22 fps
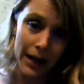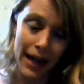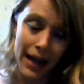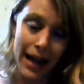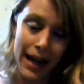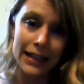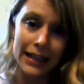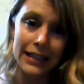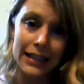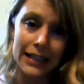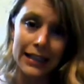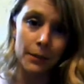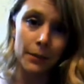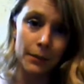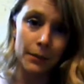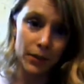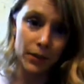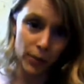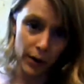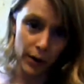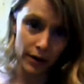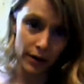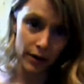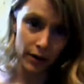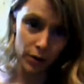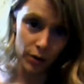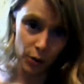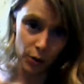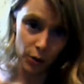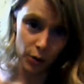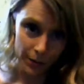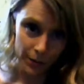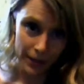I had to set up a
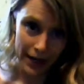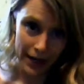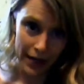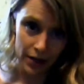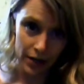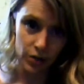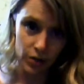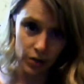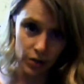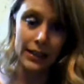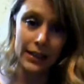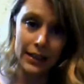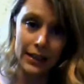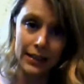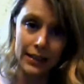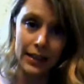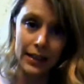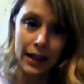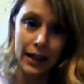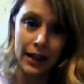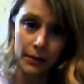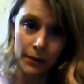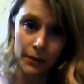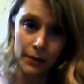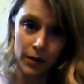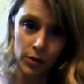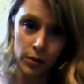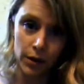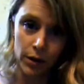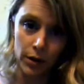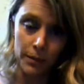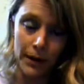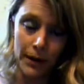Twitter page. So I did set up the
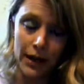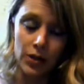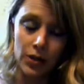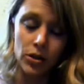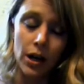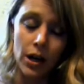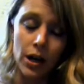Twitter page.